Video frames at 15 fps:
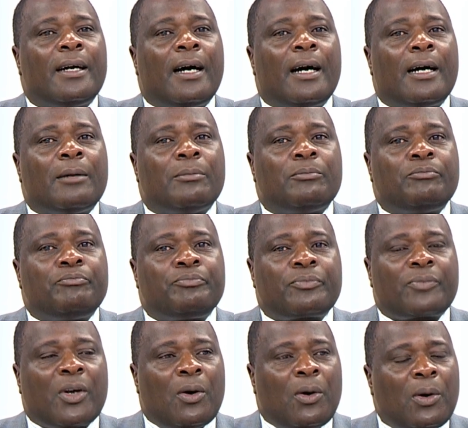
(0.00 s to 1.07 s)

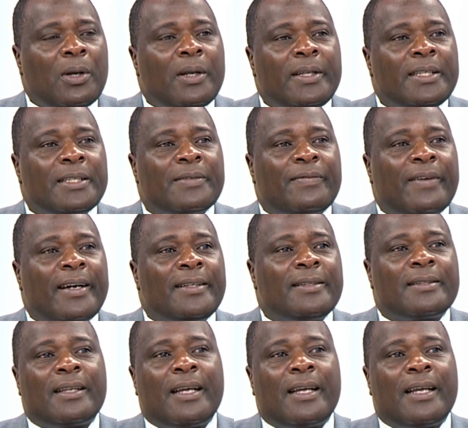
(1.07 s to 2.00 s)
all these fights,